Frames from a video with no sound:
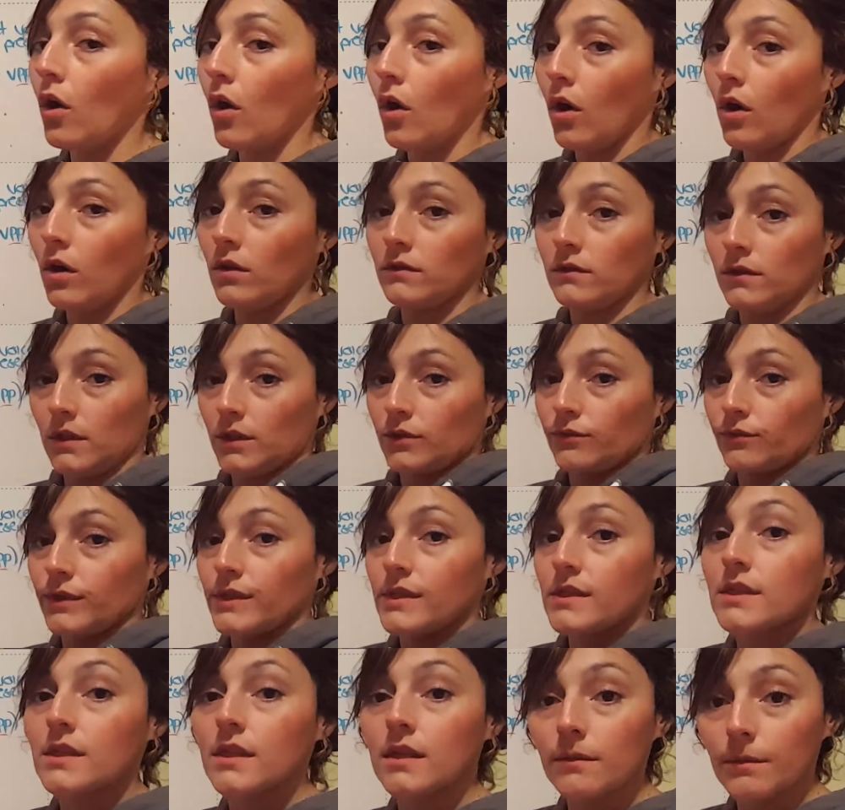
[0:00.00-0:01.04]
on the
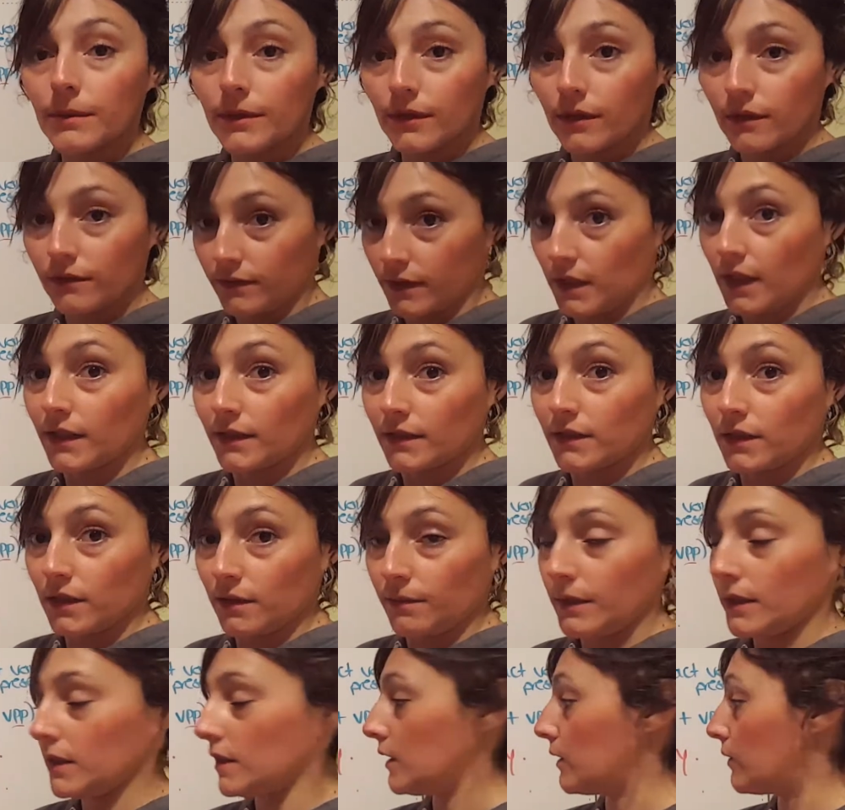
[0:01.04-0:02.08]
receiver of the
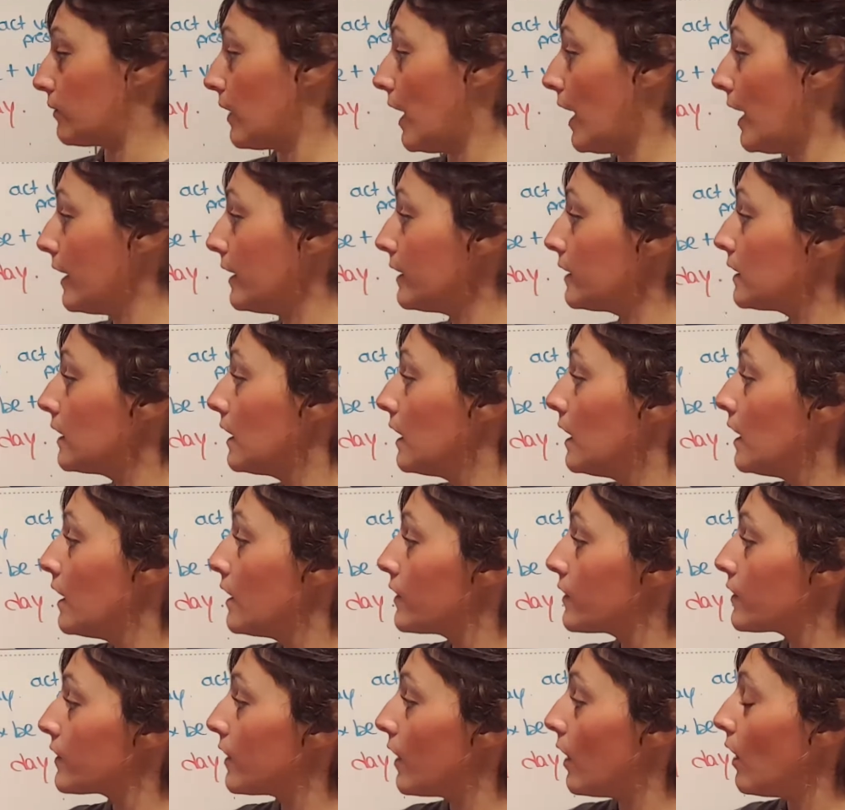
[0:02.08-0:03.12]
activity, right?
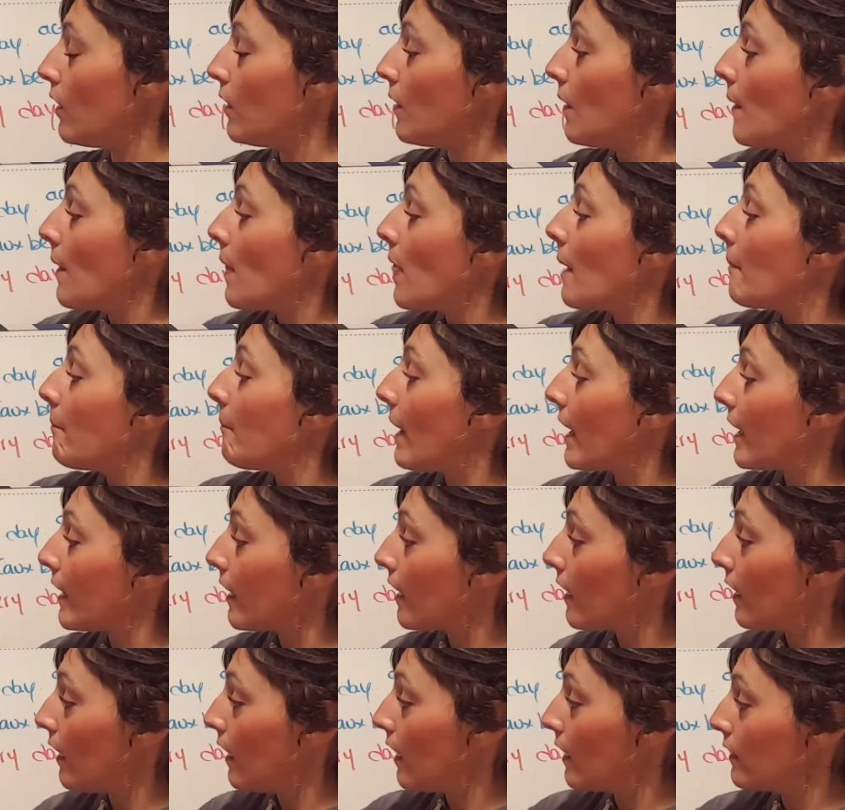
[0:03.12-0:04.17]
So my
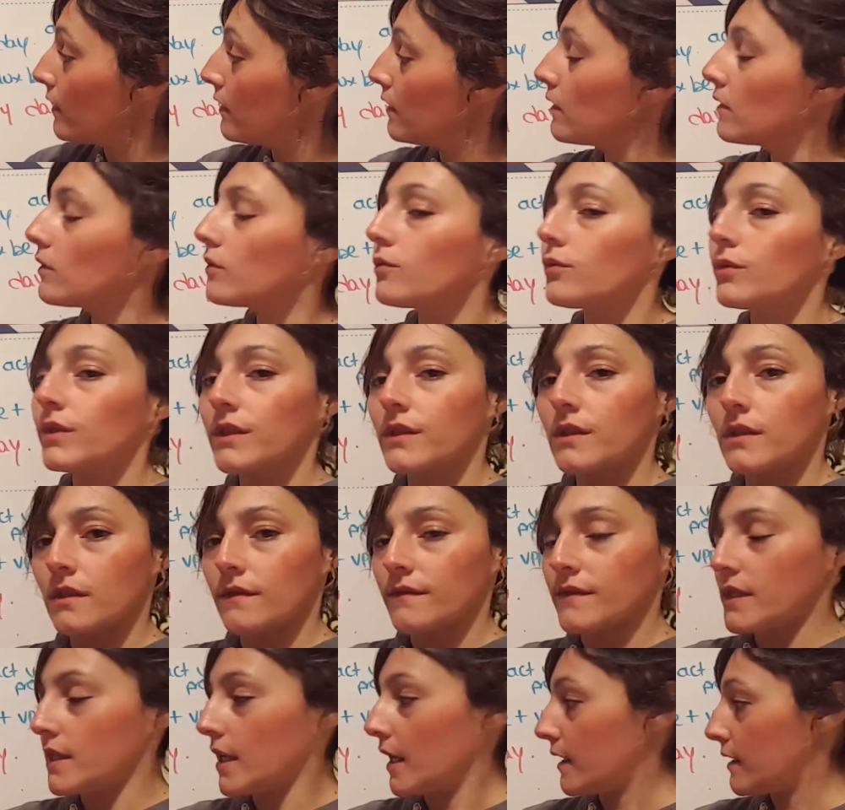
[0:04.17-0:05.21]
car
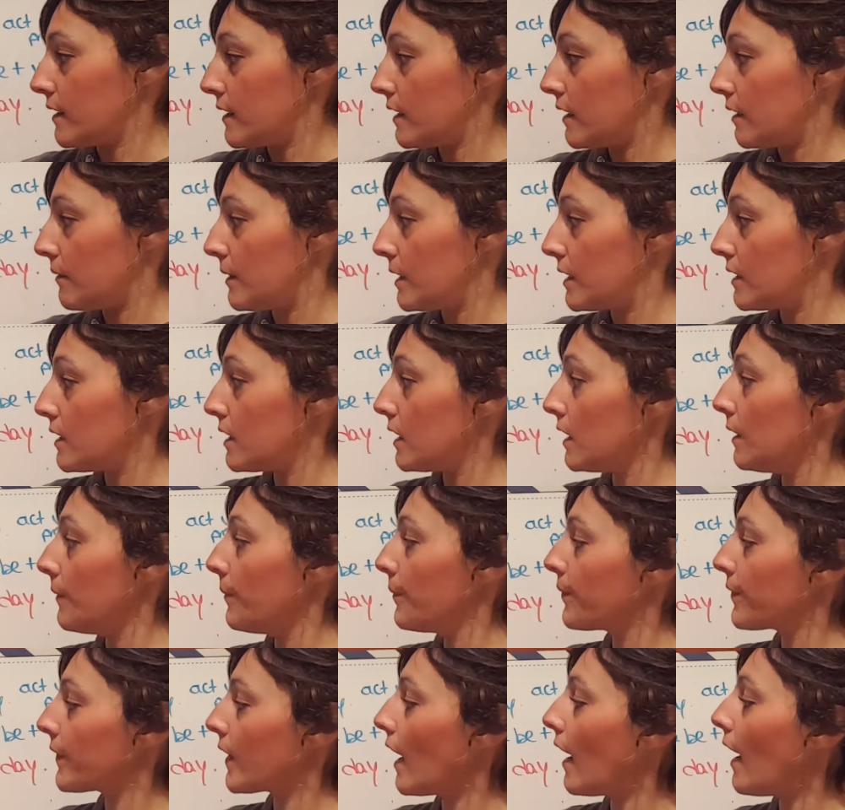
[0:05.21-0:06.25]
receives the activity.
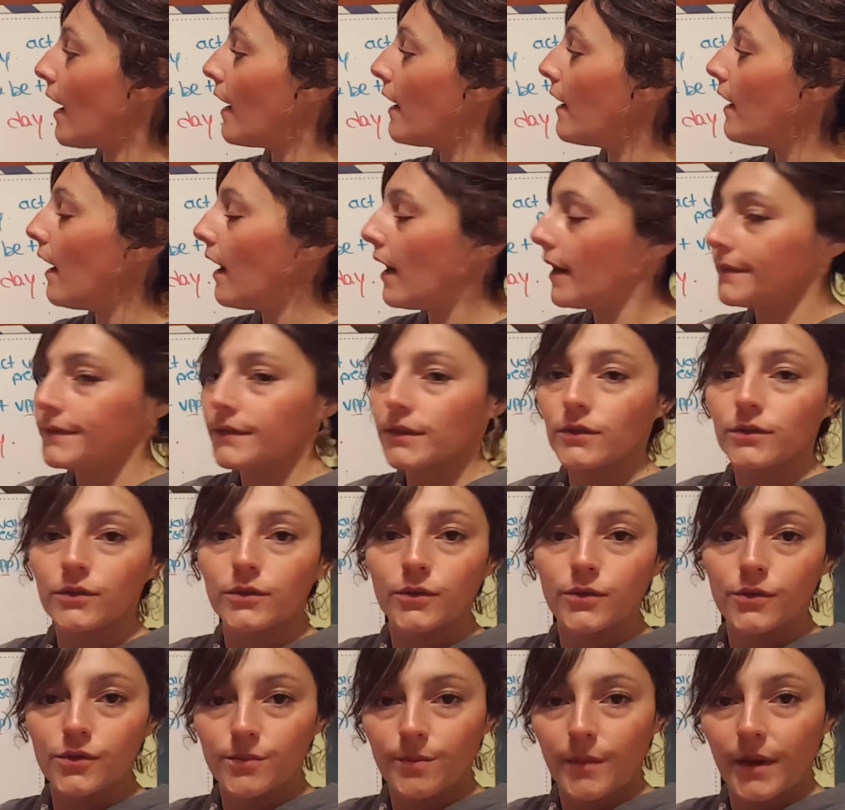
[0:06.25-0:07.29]
I have to
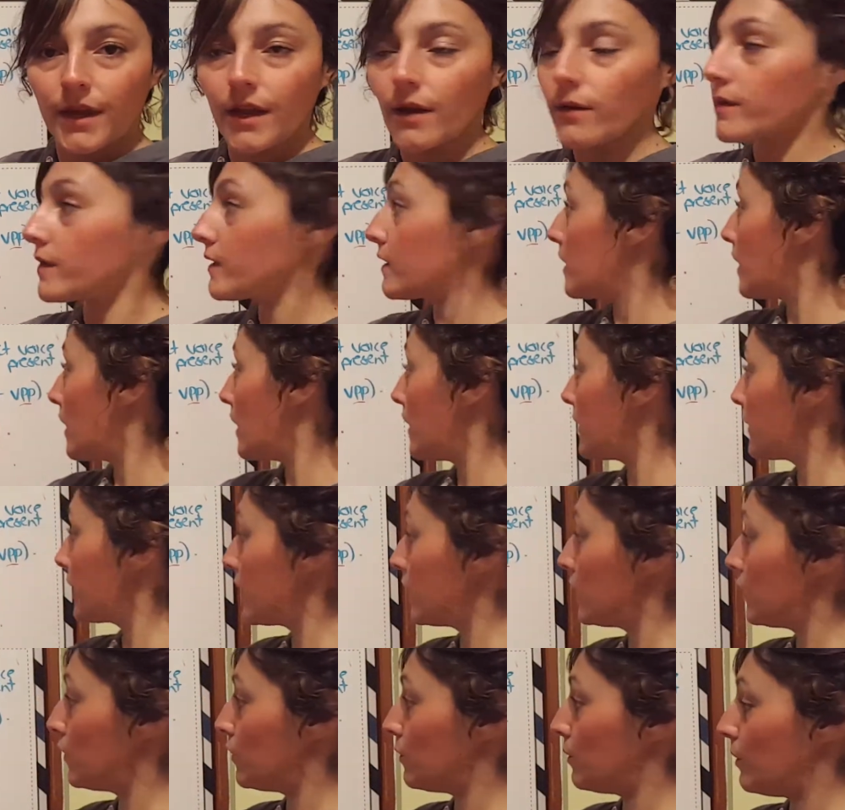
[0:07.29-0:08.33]
use my
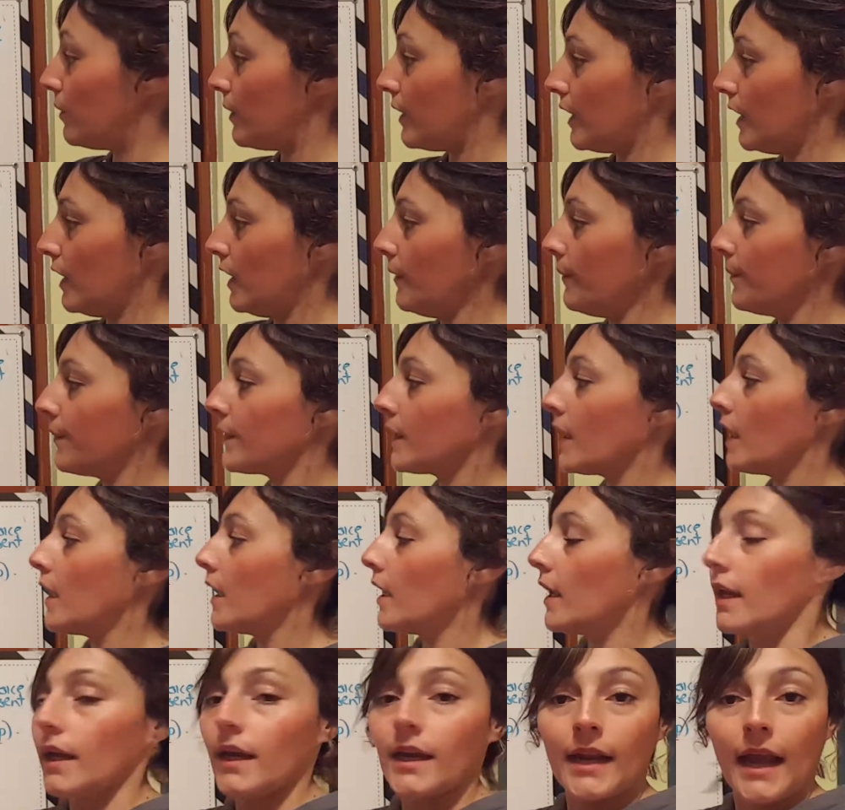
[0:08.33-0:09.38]
auxiliary to be,
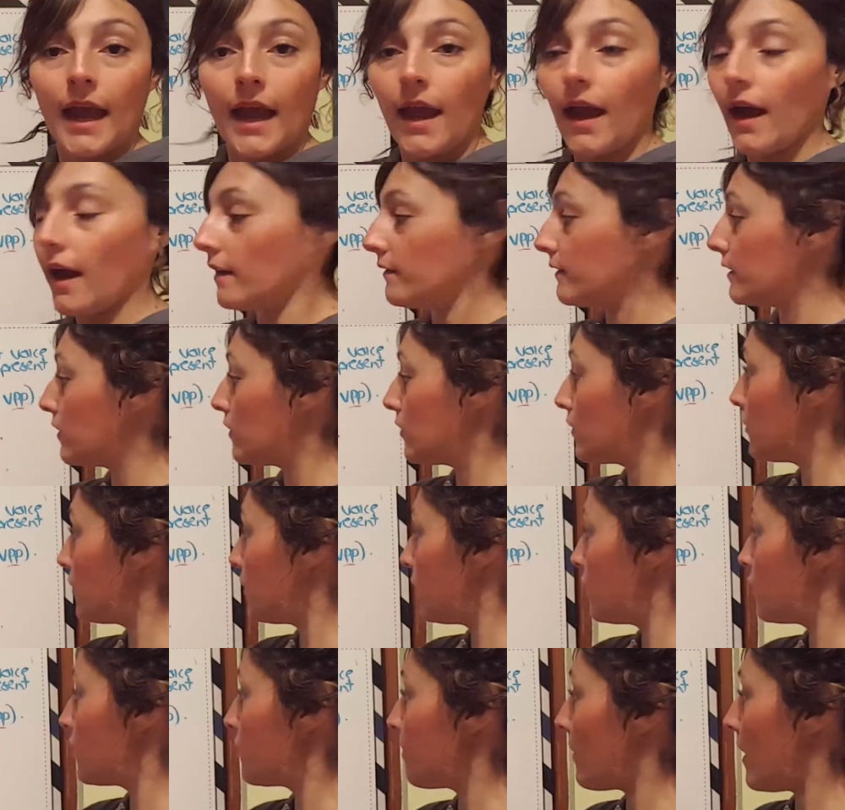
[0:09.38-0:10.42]
and I have to
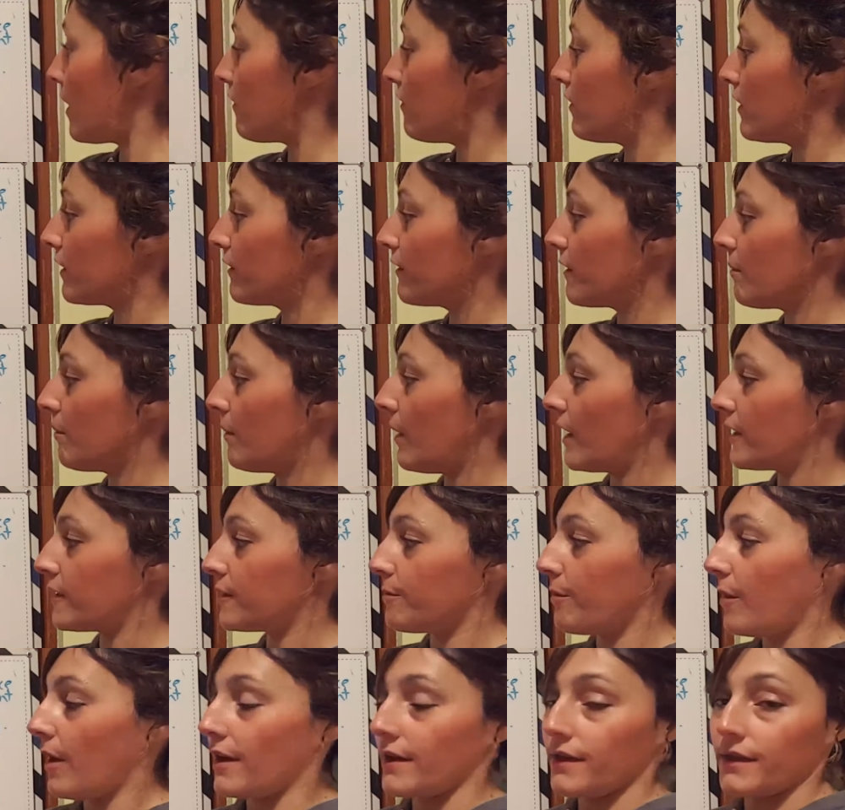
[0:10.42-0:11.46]
use my verb in
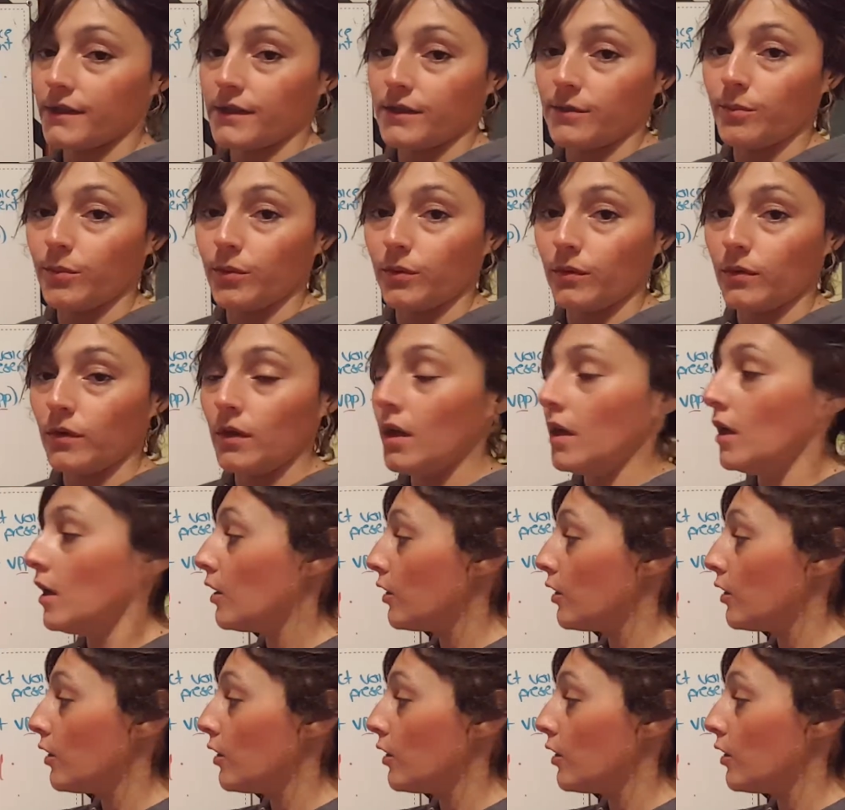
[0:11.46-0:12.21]
past participle.